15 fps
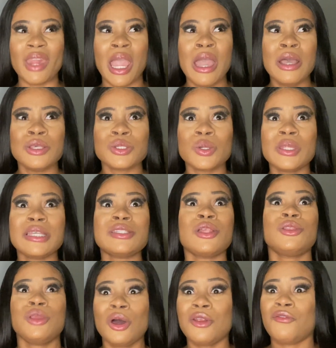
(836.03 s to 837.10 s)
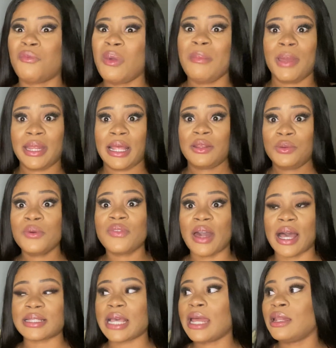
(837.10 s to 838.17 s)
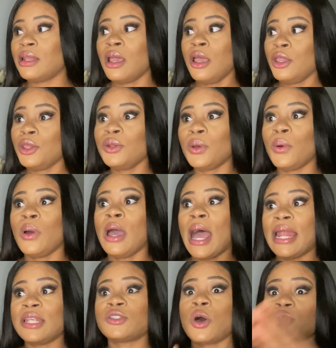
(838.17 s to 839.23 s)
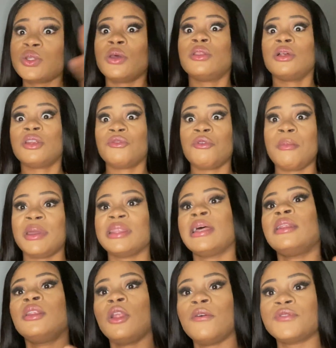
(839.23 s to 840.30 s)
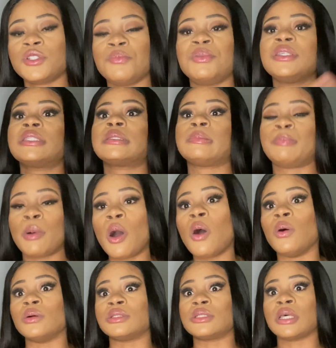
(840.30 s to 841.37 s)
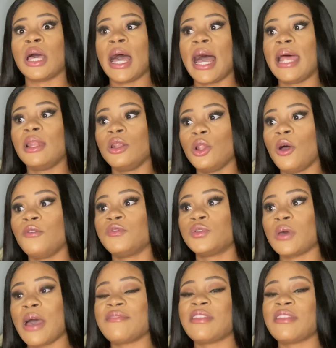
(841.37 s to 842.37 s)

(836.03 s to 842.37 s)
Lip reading: so there's a lot of women that do that, and you know, and there's also a lot of women that love to be spoiled and love to have their